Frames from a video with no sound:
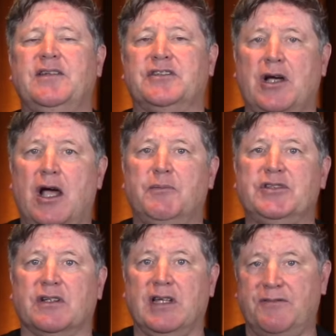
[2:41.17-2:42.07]
The time
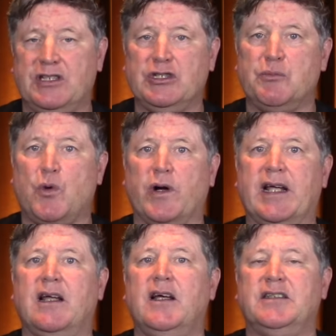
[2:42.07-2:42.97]
is eleven in the
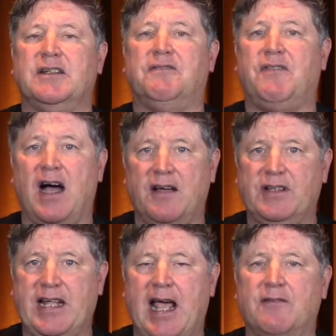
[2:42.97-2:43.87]
morning to five
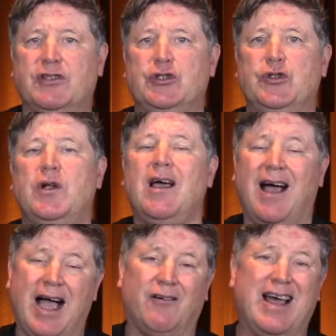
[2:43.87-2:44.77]
in the afternoon.
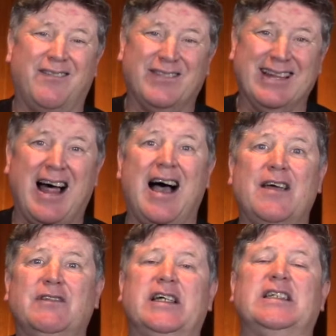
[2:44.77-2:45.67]
I will have
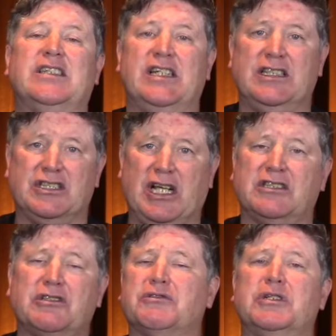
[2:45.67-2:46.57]
live links in the
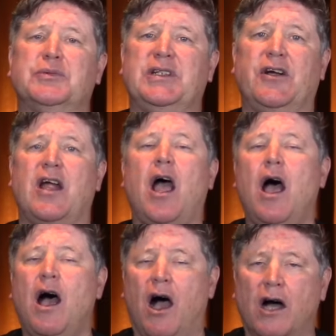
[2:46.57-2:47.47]
text description area
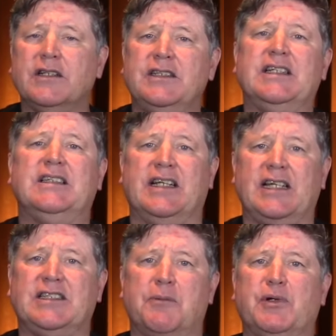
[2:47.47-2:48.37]
underneath
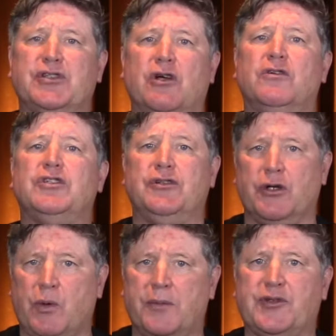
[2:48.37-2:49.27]
today's episode to
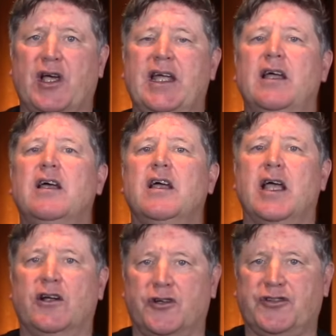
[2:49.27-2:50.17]
their website
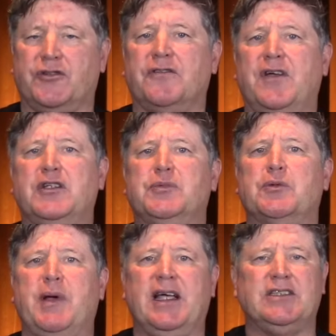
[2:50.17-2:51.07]
and also their
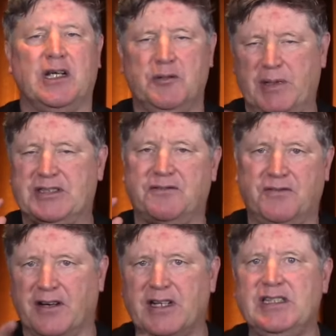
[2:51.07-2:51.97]
Facebook page. Makes it
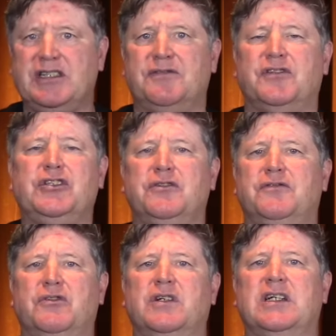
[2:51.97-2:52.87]
very easy for you
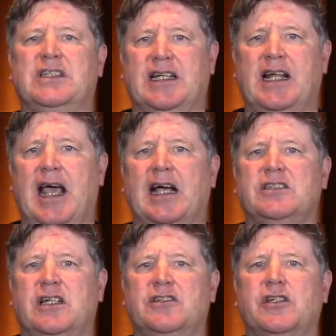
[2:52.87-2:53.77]
viewing to get
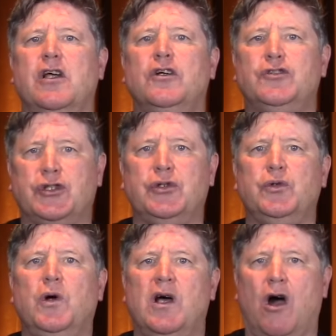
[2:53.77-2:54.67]
access
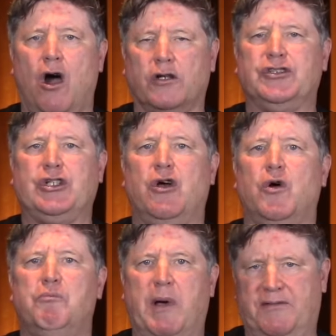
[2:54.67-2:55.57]
to Art
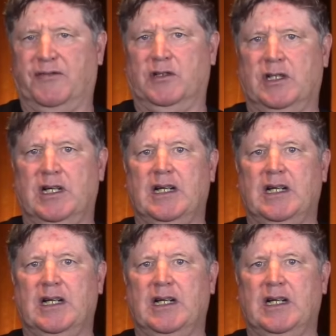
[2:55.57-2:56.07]
Show Bedford.